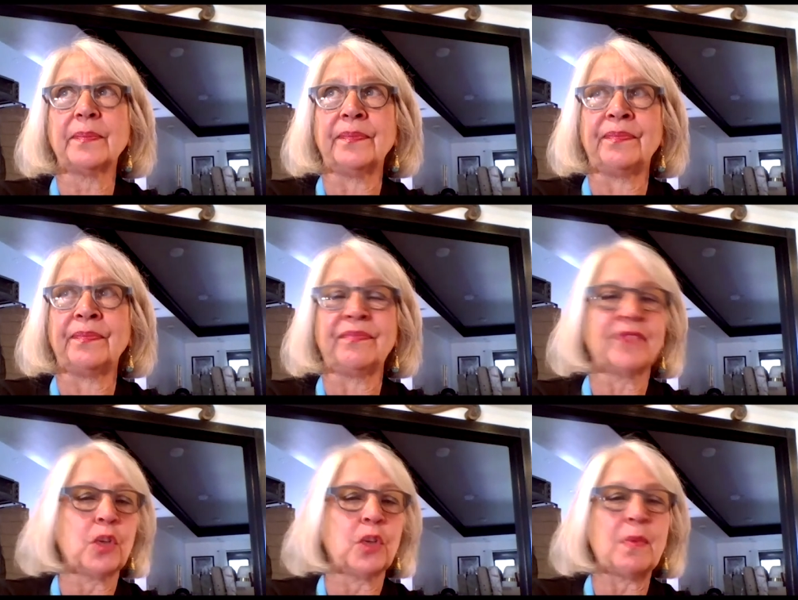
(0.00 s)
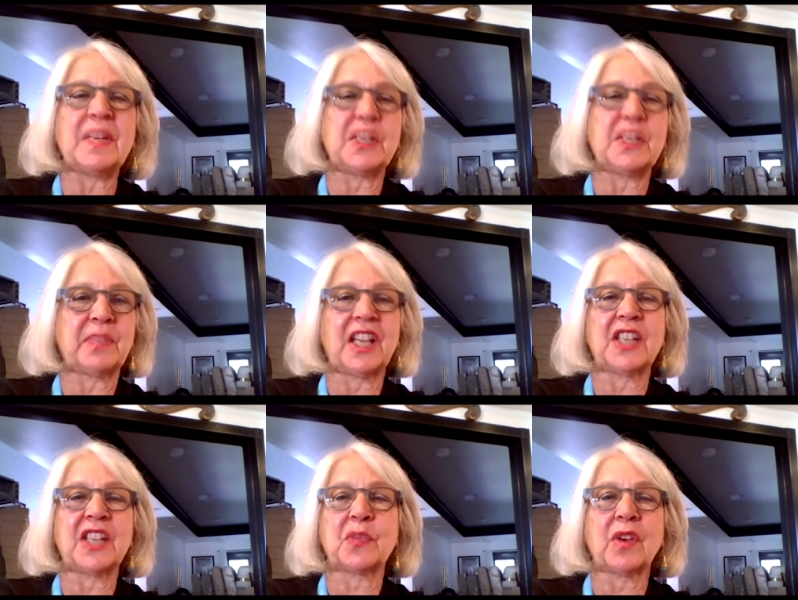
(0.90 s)
euripides
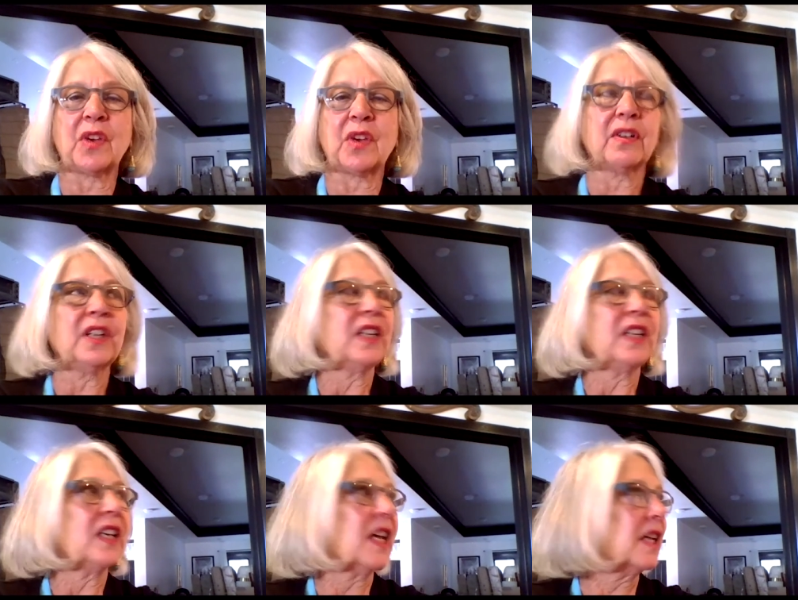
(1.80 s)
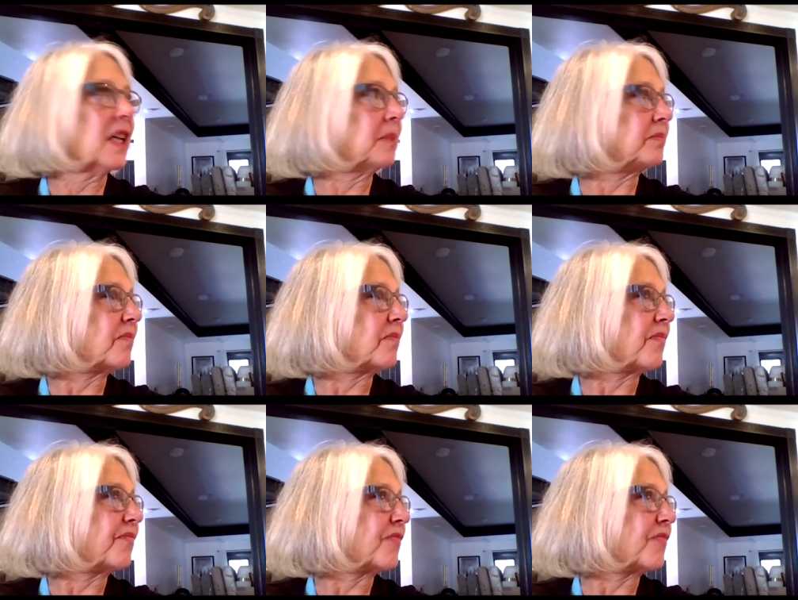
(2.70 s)
plays where um,
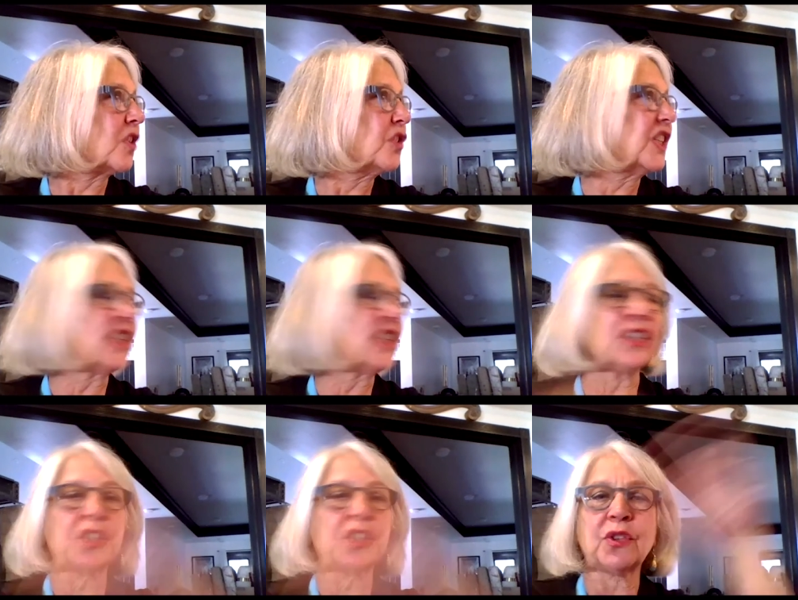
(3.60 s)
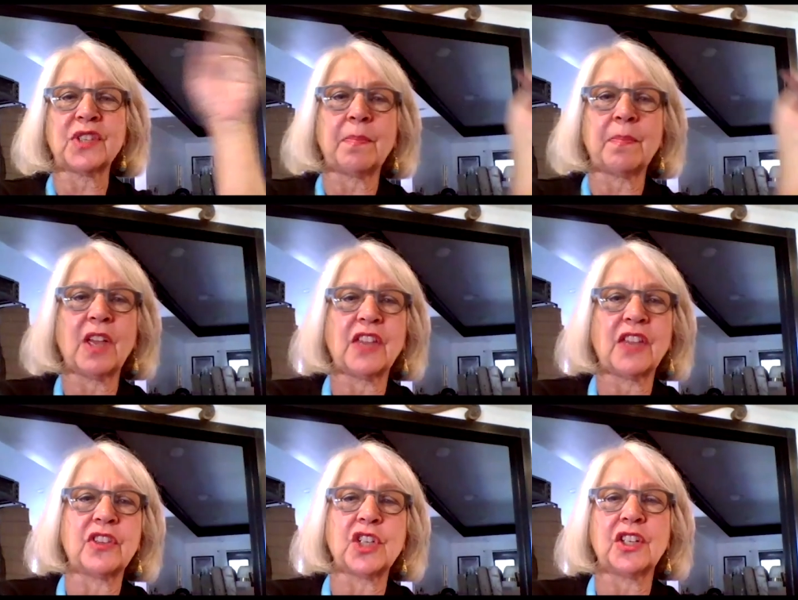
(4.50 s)
odysseus shows up at
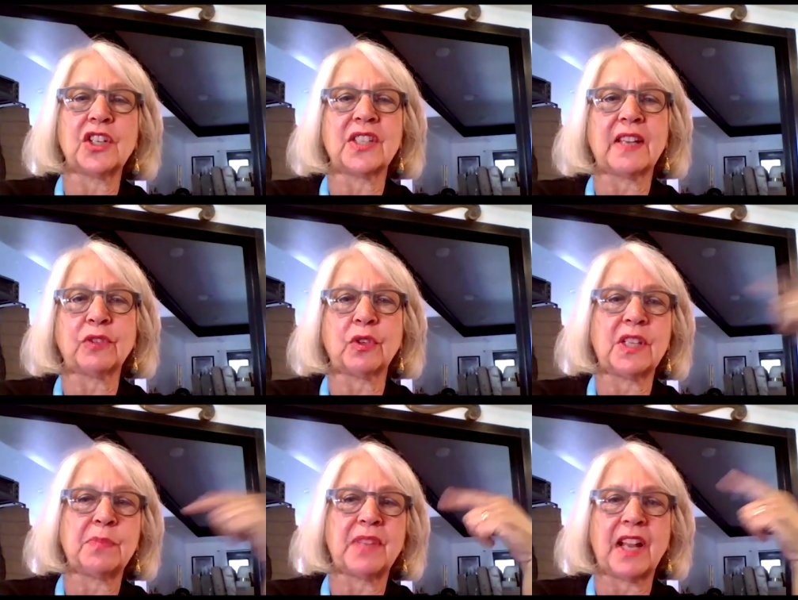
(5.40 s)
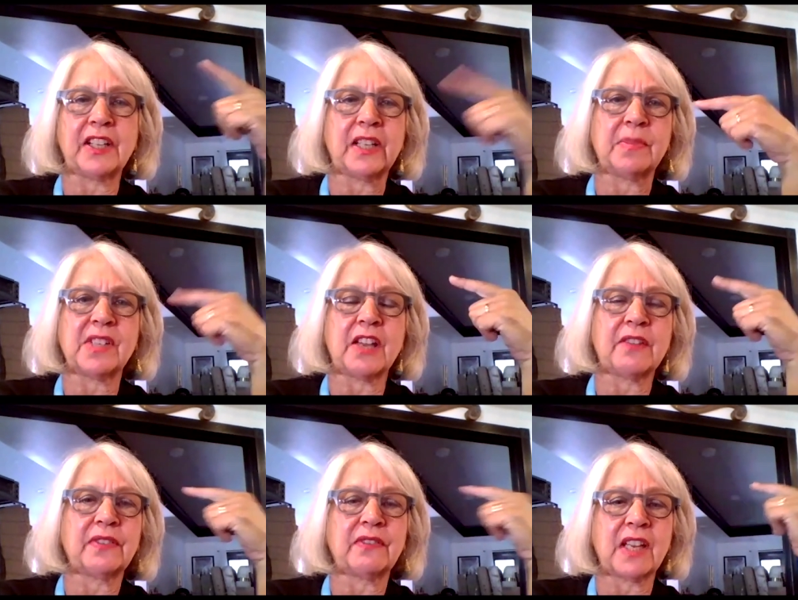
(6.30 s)
the judges after he's blinded
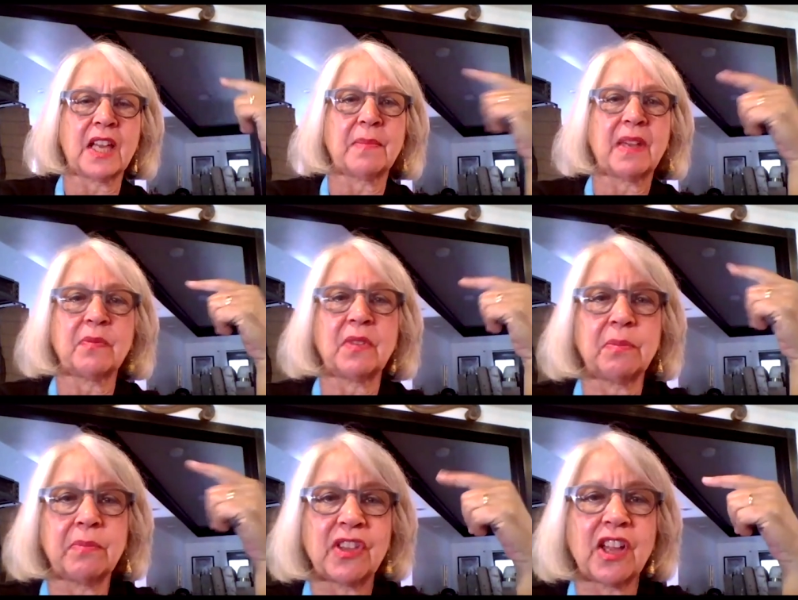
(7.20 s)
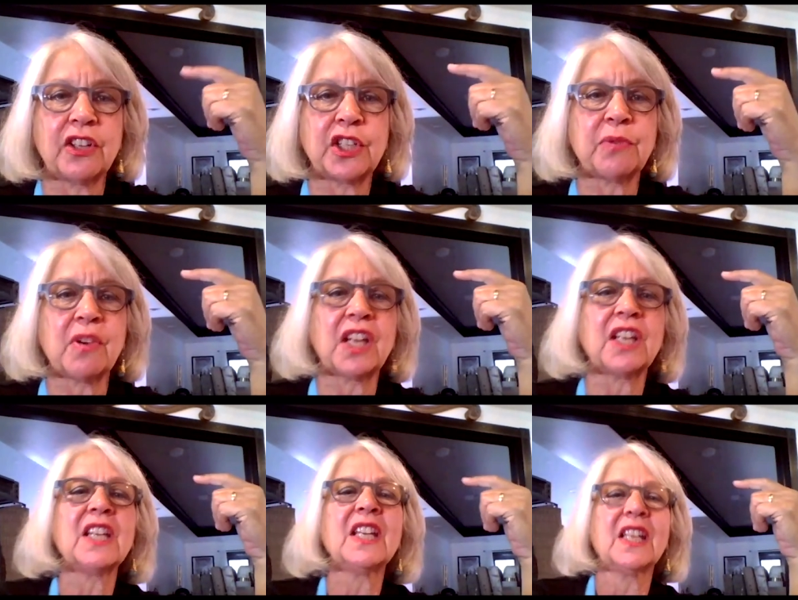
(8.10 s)
himself if i got my mythology right
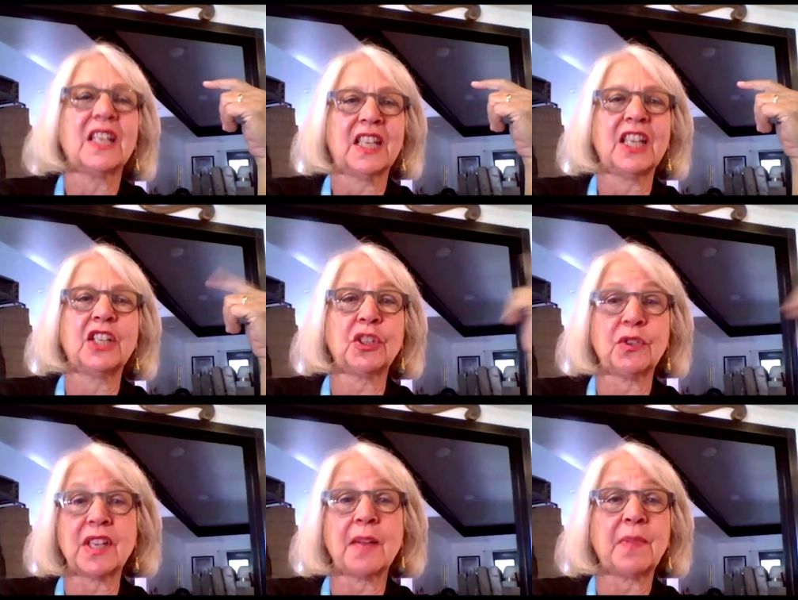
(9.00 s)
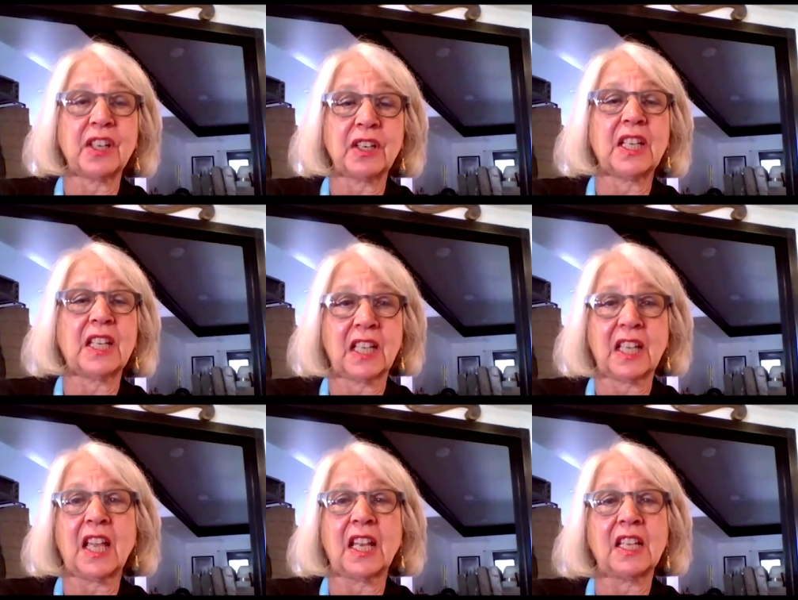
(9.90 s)
he shows up and
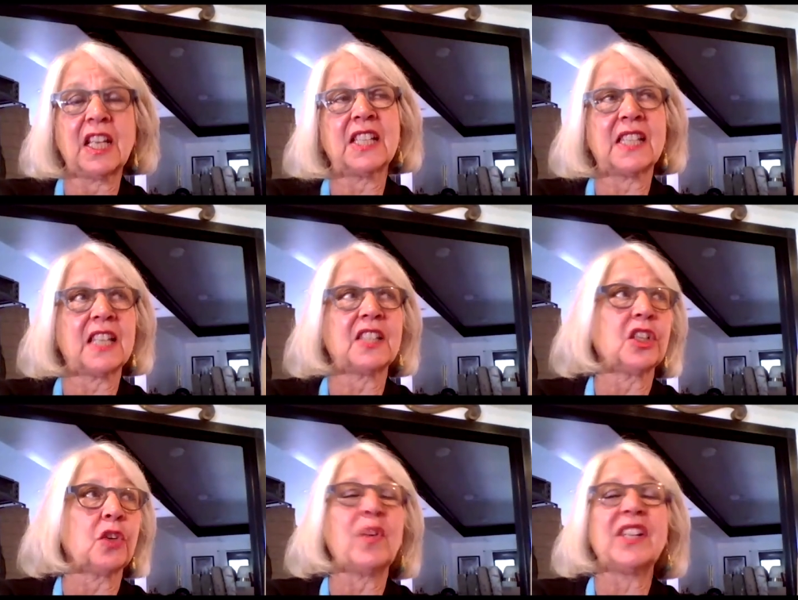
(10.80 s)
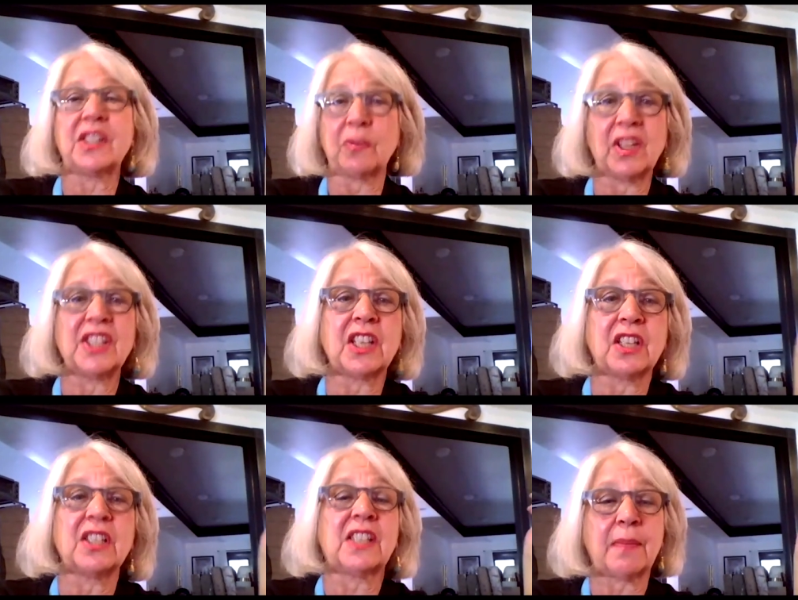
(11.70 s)
and he says, you know, when's when's it
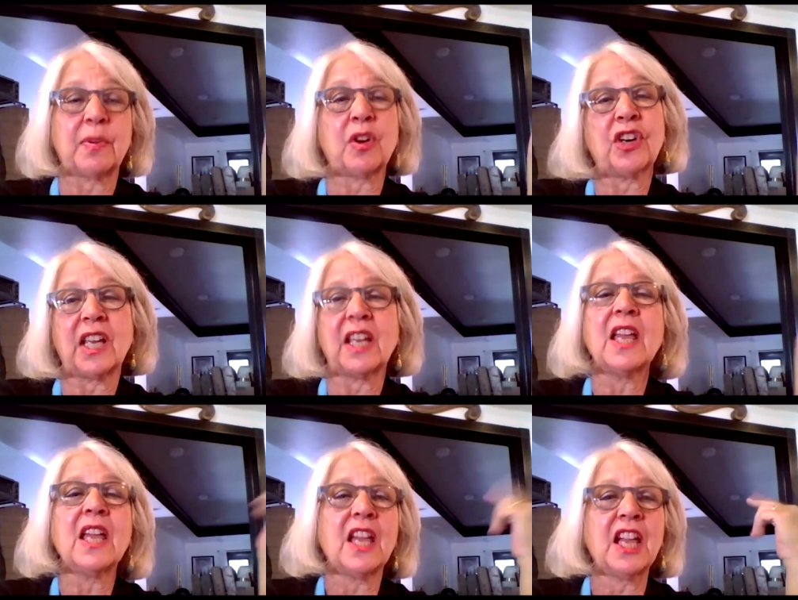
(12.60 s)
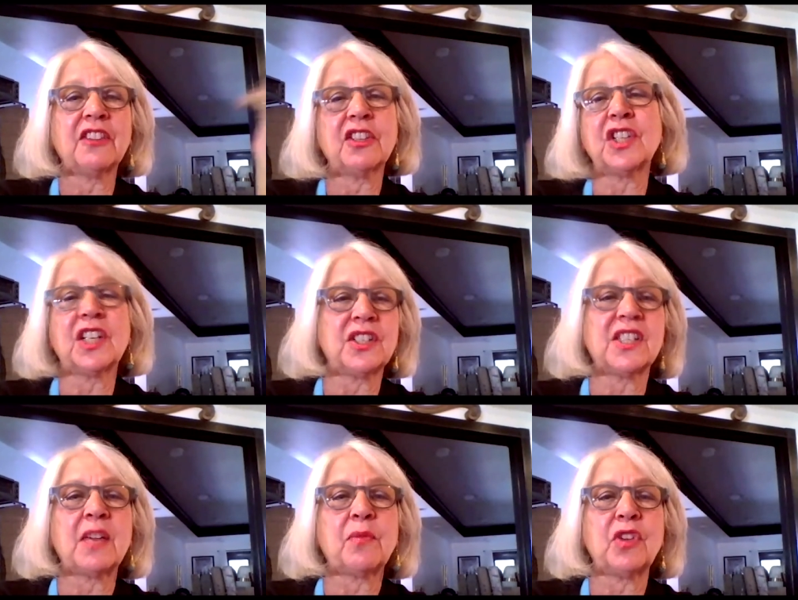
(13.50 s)
going to stop hurting? And the judges
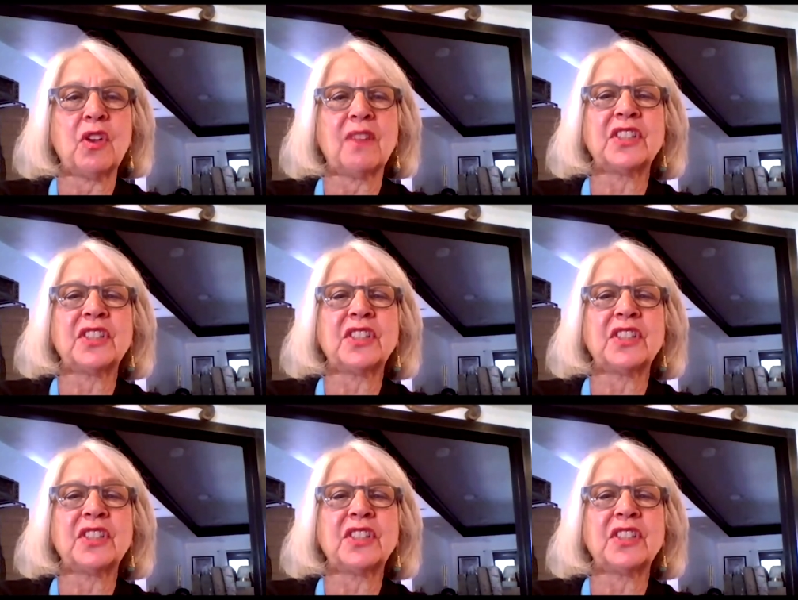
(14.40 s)
say, you have to